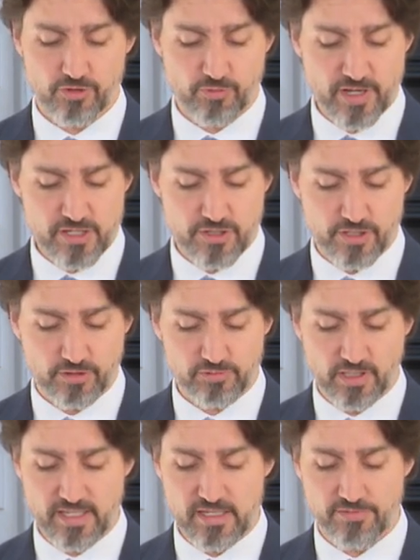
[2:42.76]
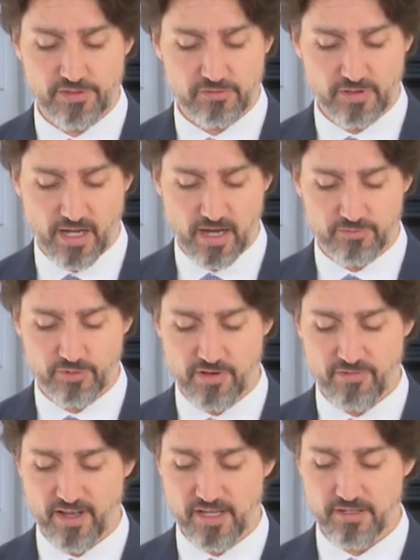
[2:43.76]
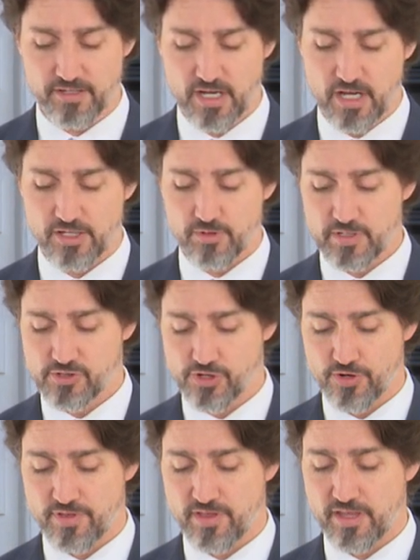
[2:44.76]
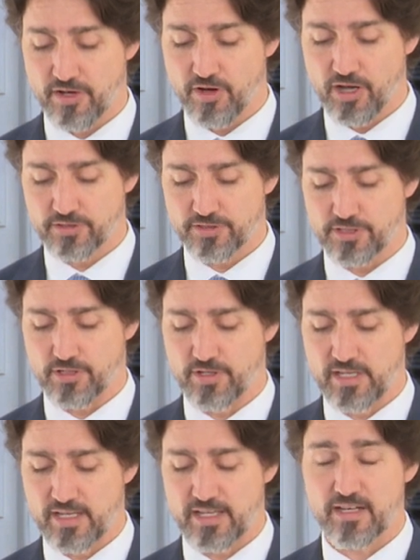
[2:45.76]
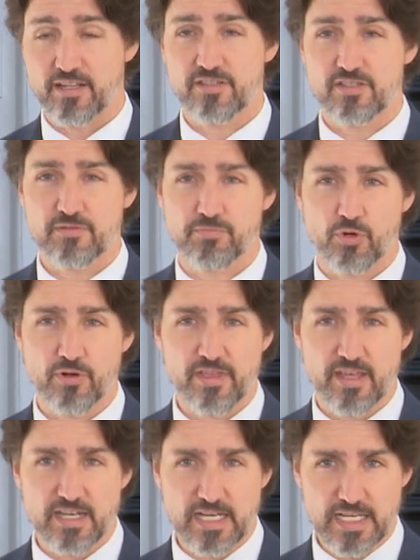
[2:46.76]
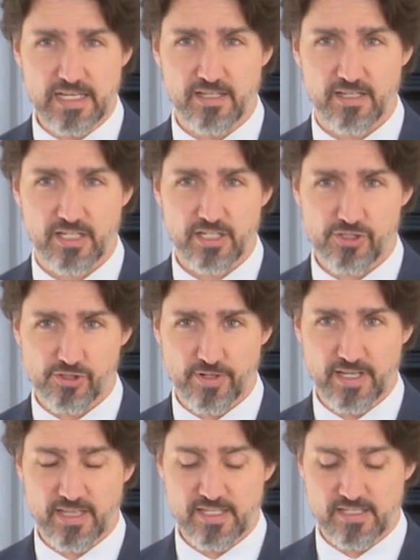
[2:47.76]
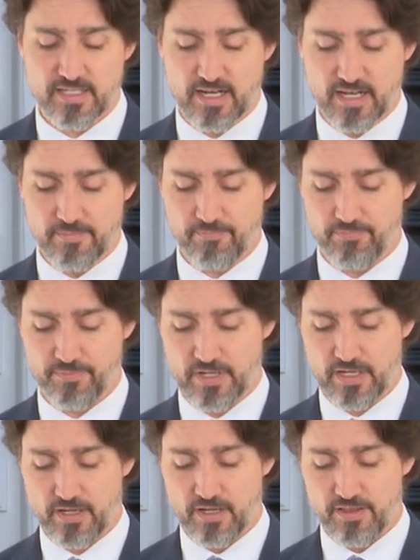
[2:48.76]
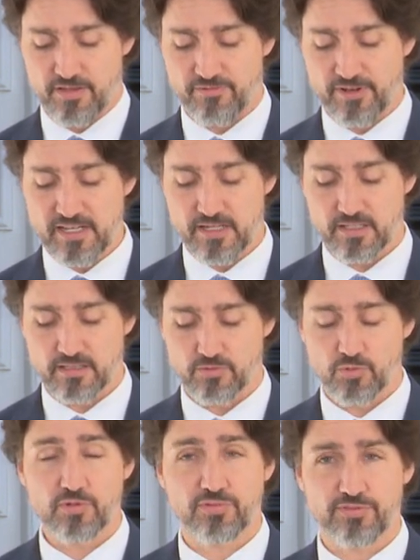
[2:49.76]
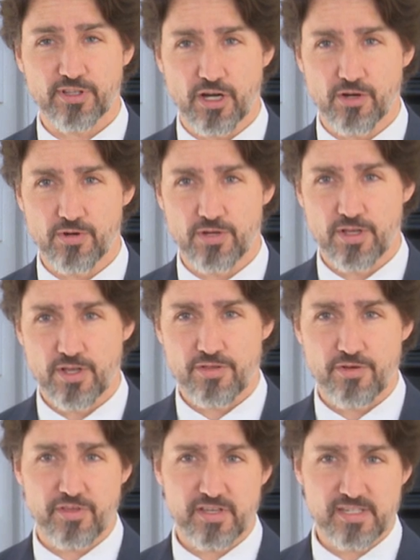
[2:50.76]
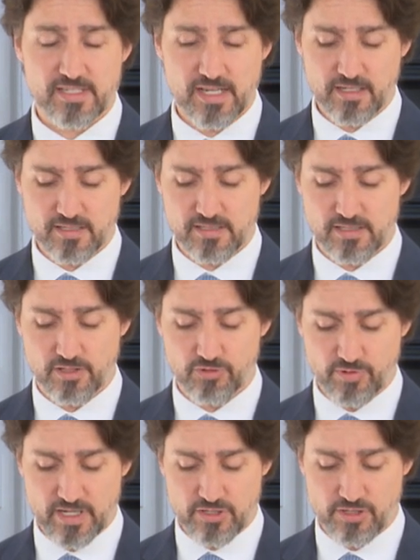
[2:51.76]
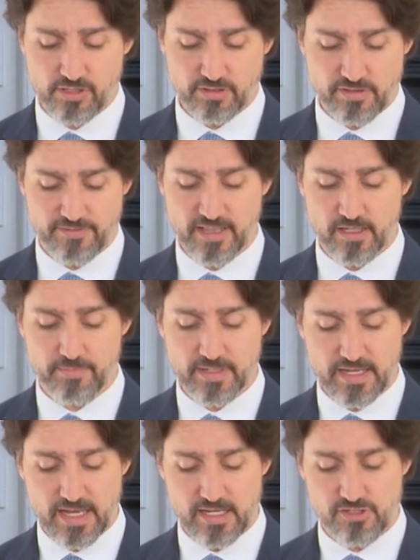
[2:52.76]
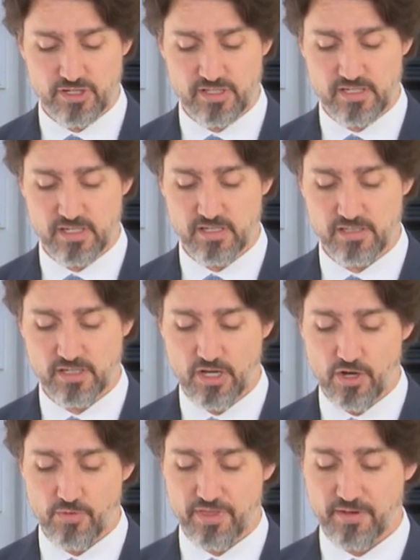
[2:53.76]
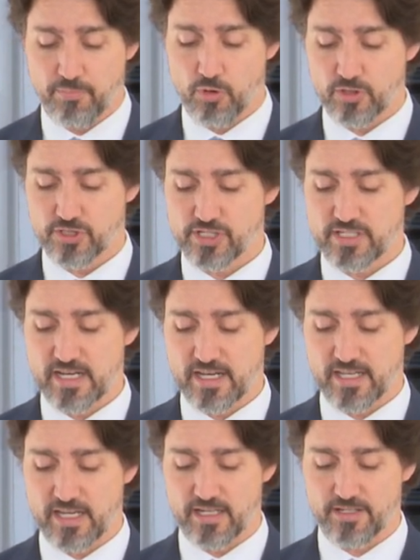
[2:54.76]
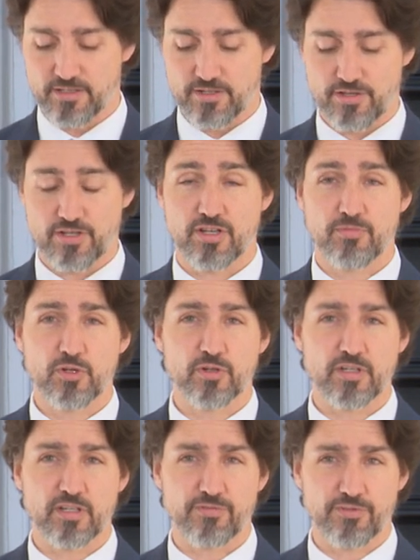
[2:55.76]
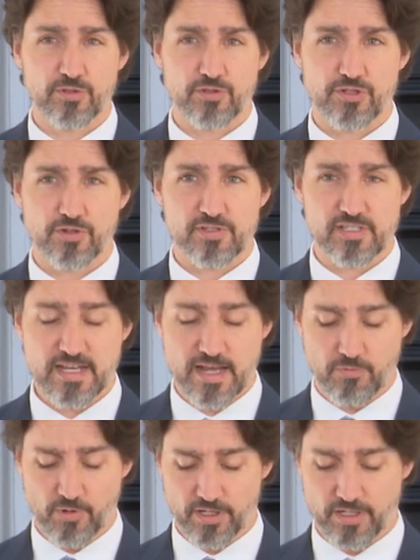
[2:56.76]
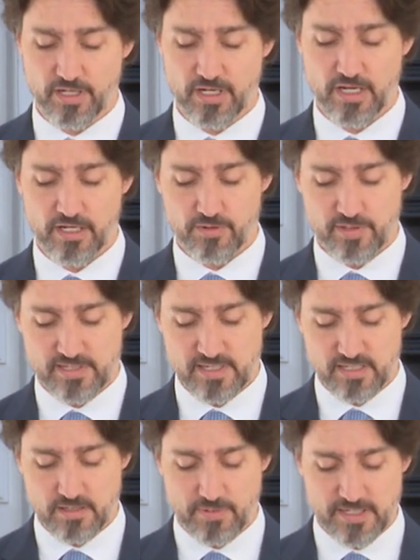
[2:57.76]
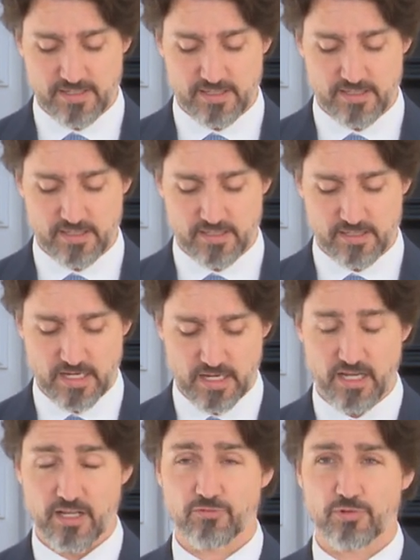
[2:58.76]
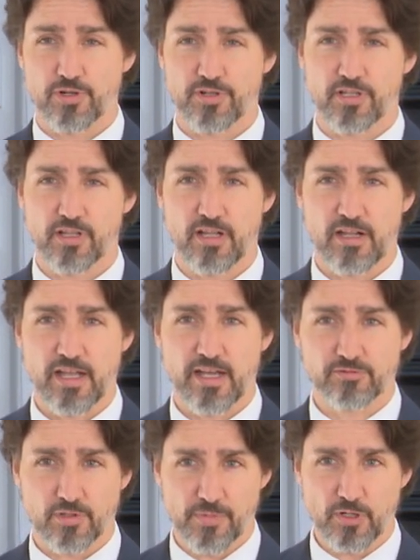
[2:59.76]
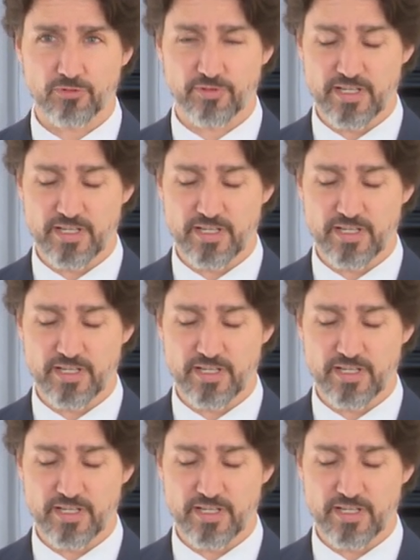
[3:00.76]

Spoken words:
Regional Relief and Recovery Fund to ensure that they're also getting the support they need during this time. The funding will flow through the 6 regional development agencies, with a portion dedicated to the Community Futures Network to assist businesses in rural and remote